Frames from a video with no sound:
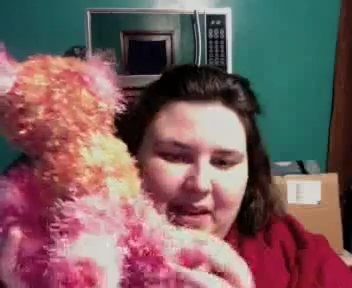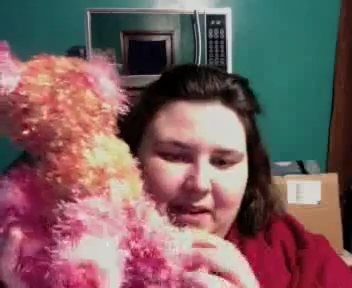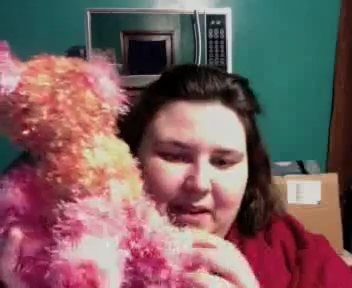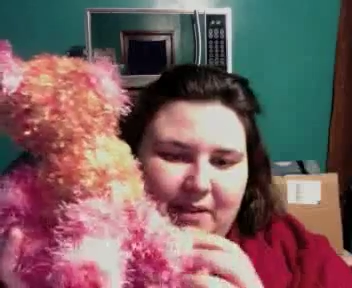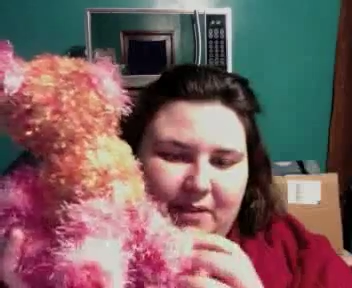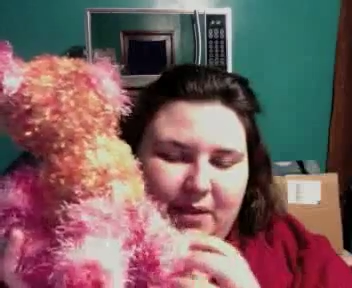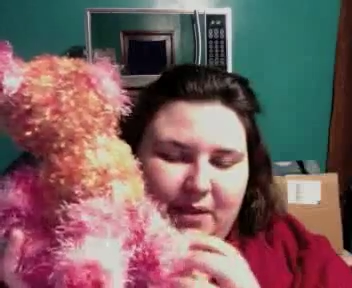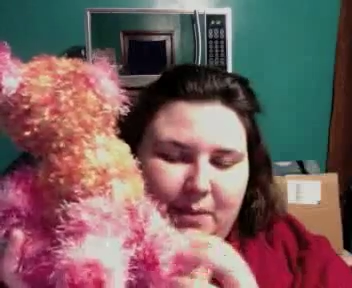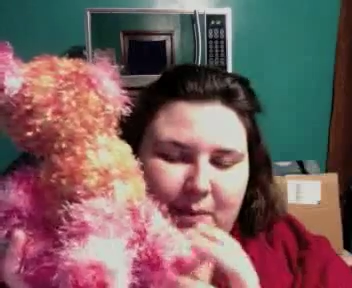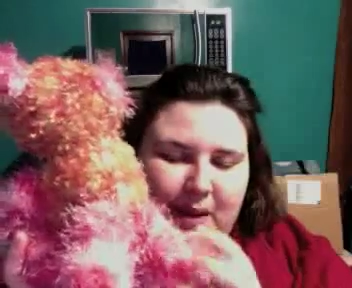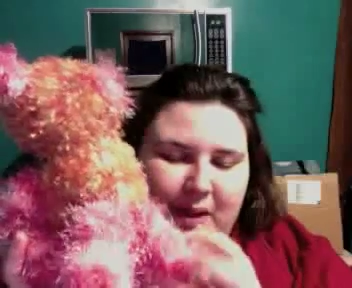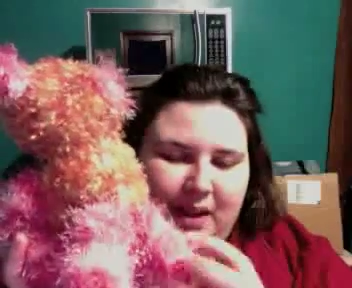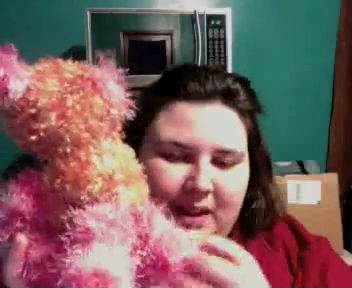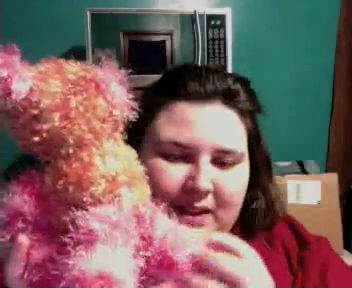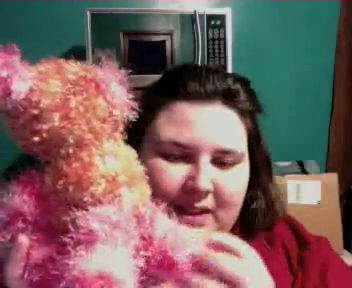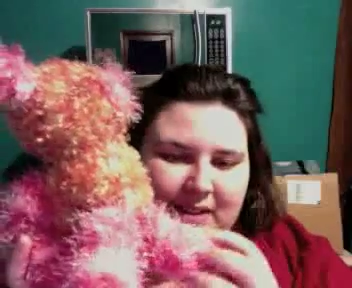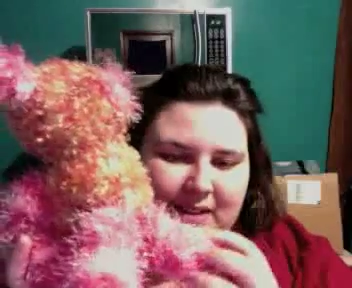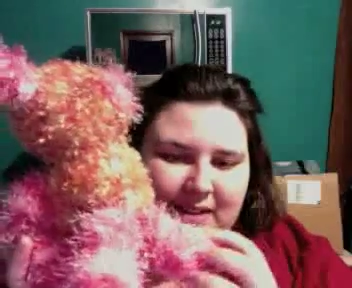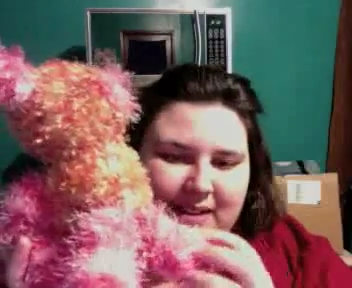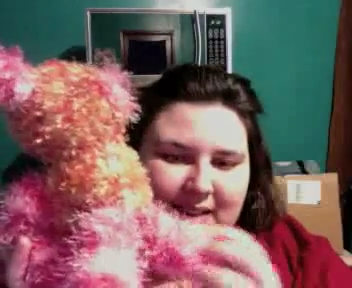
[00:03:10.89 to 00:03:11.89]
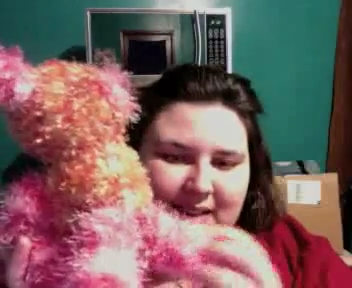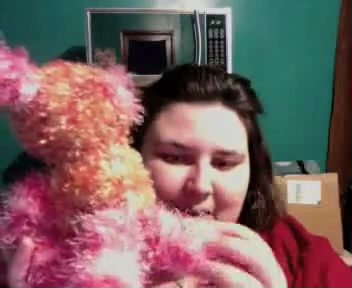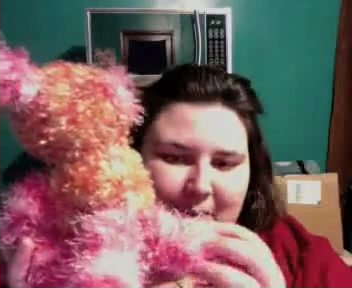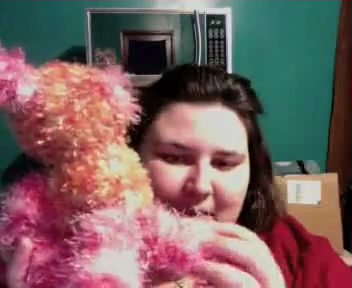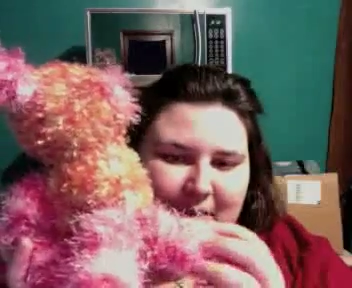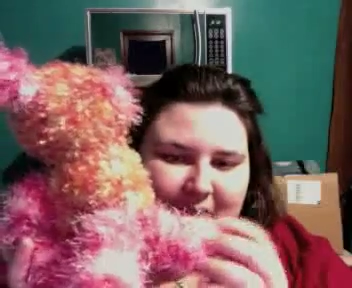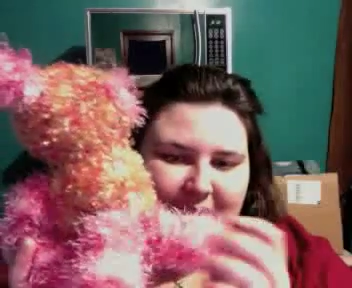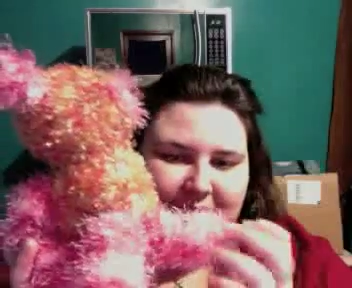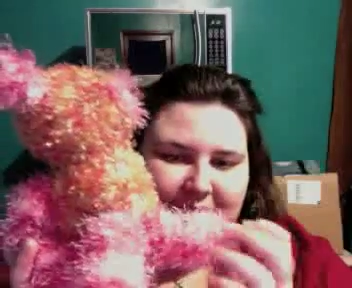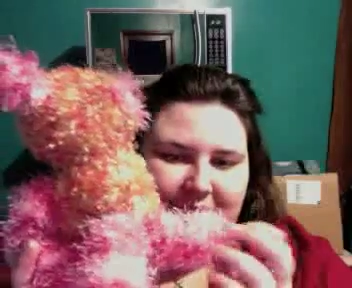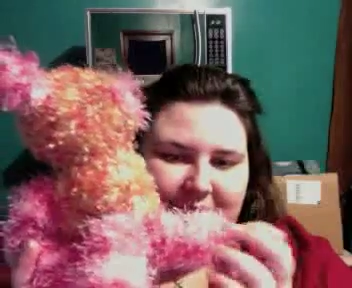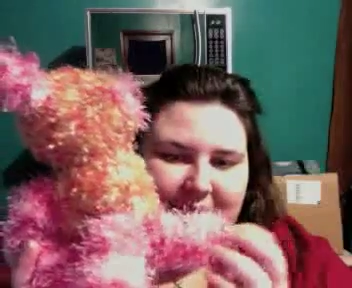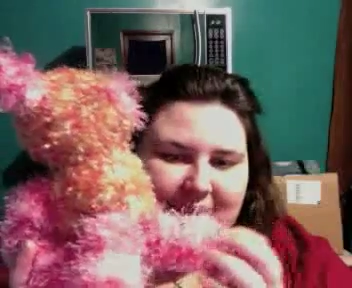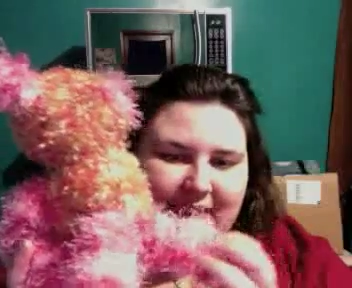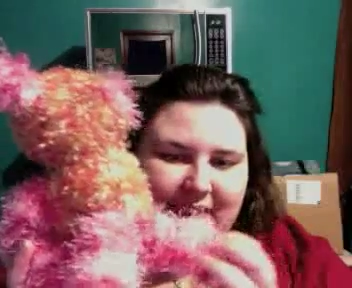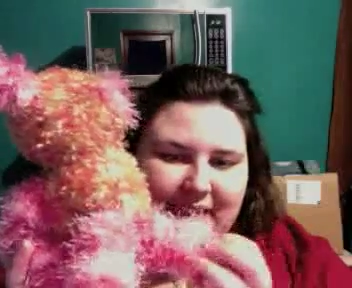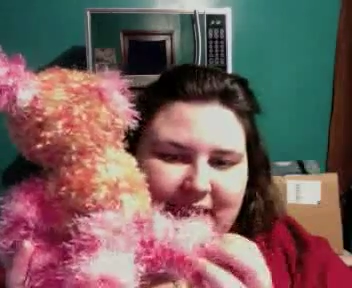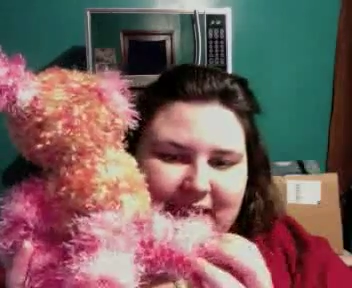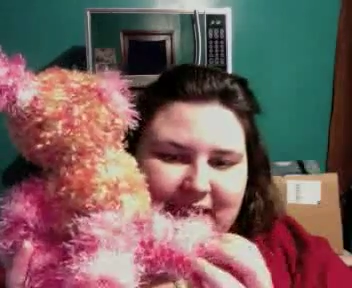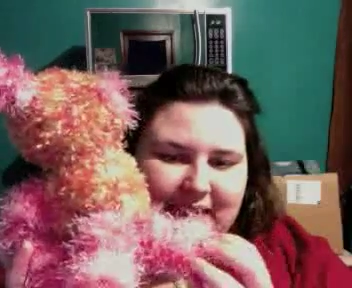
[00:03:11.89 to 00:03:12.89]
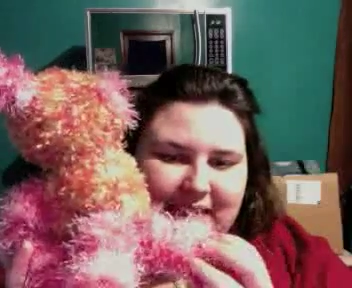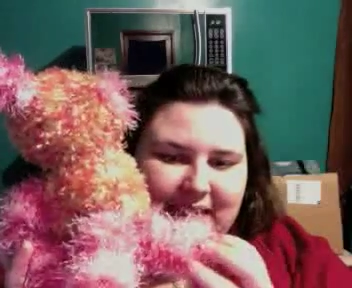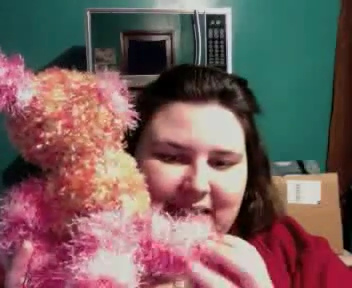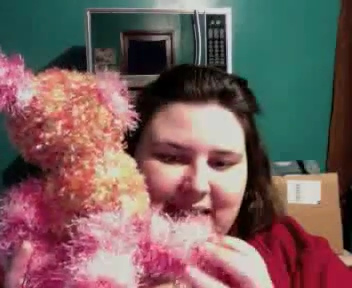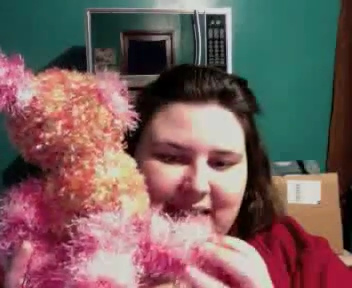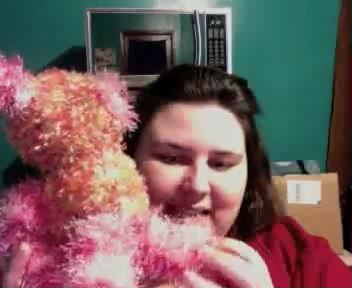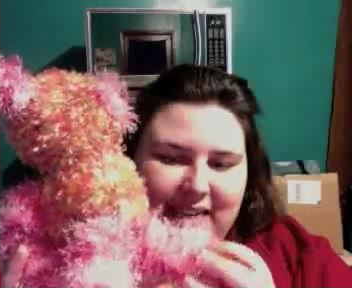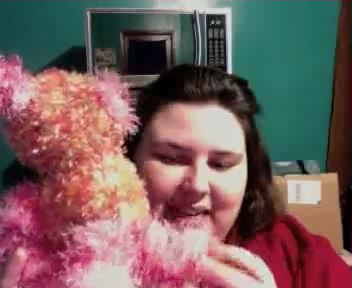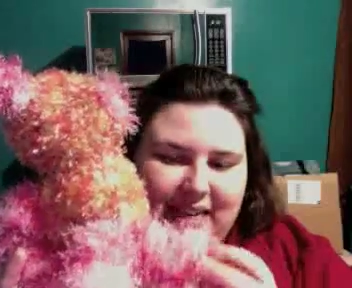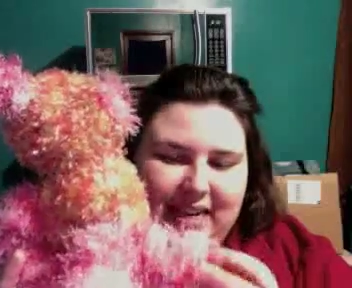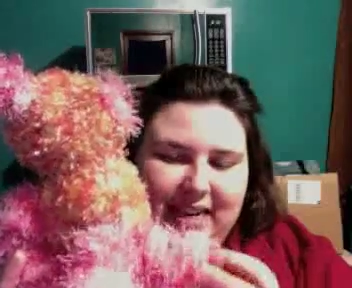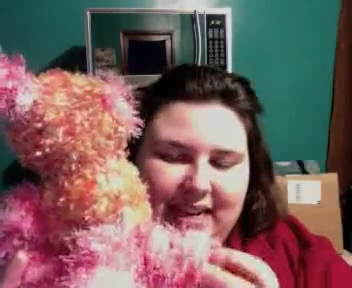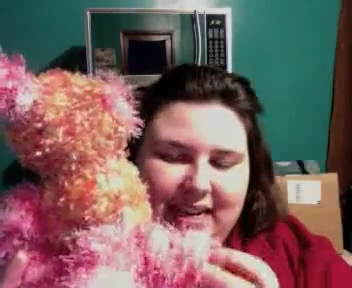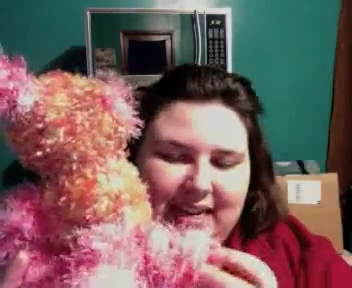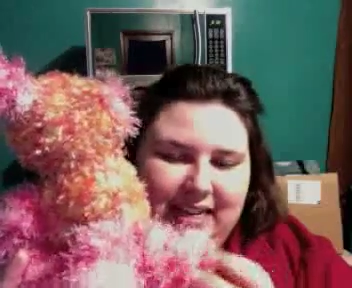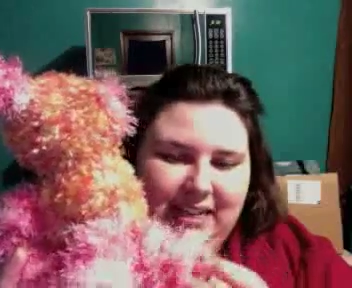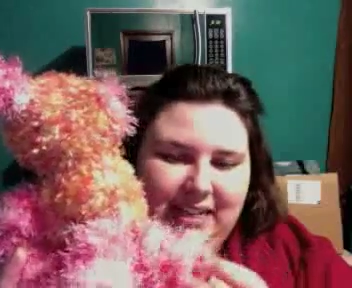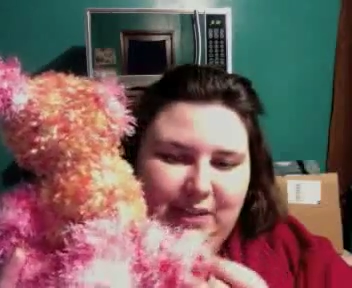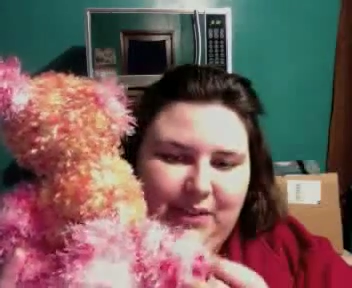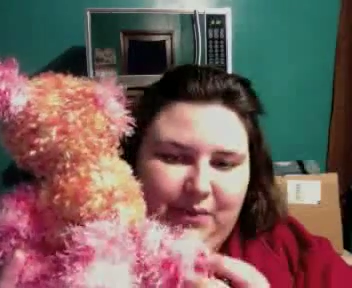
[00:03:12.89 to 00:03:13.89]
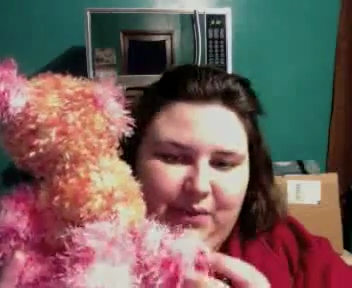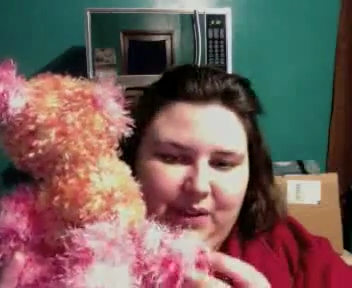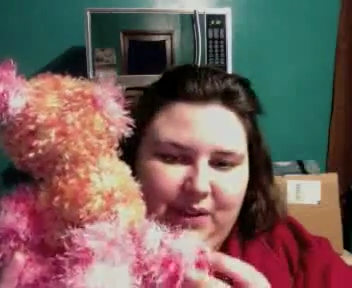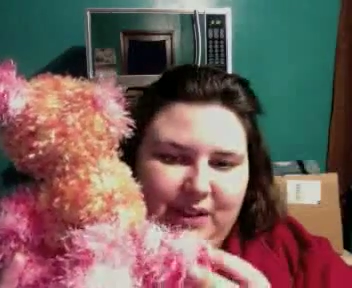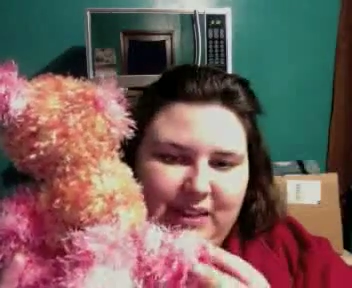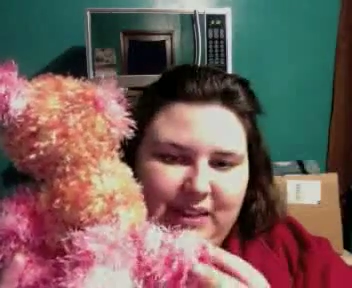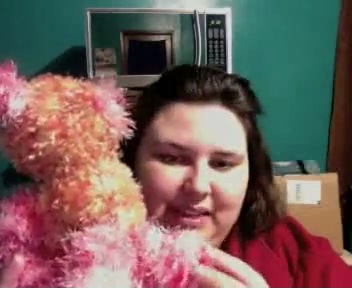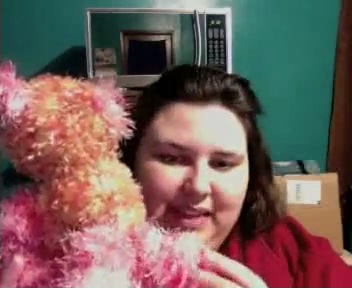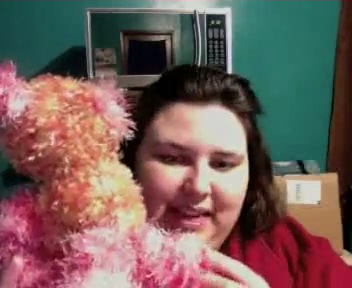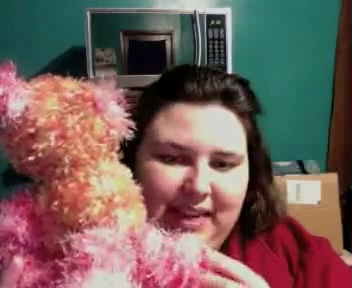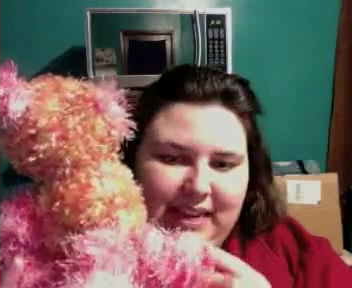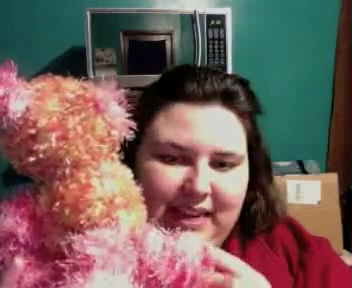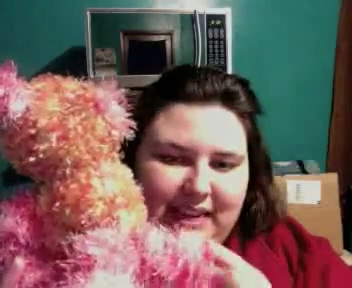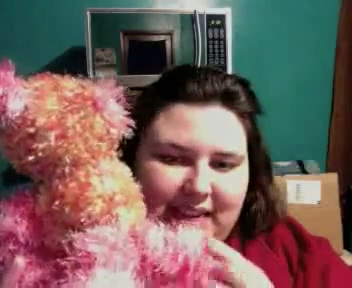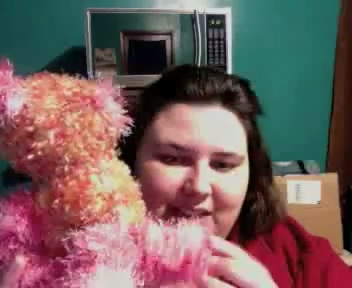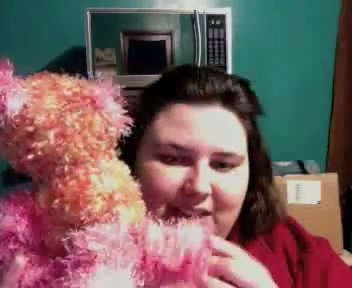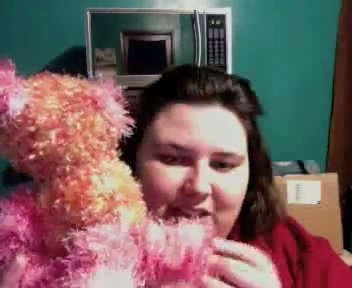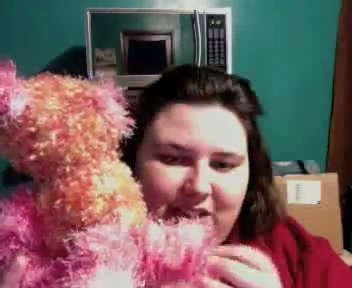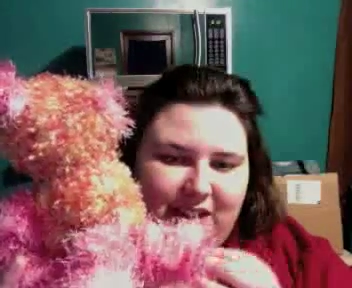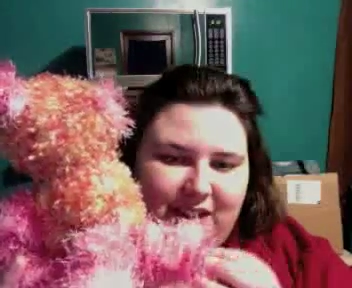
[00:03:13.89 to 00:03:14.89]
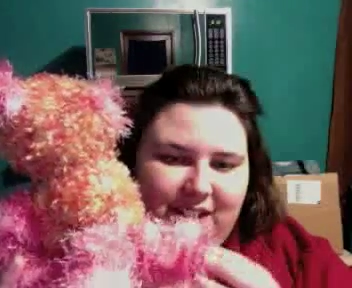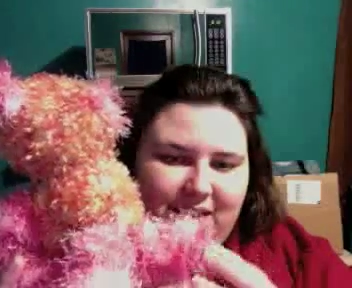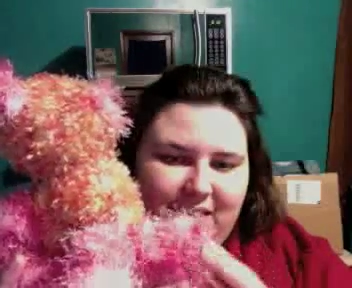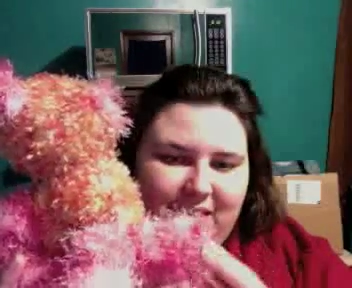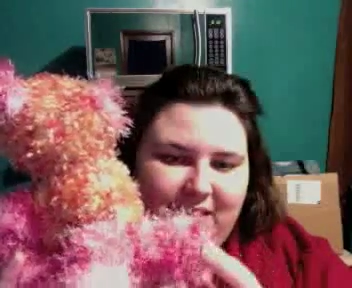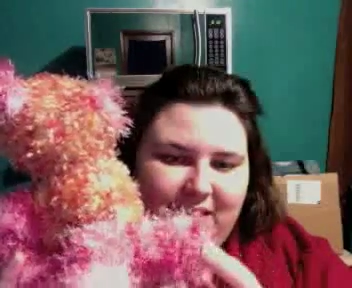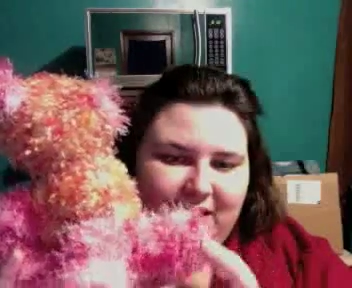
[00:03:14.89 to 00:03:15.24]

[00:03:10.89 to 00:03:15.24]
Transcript: the paws, I mean, I did in a different eyelash yarn.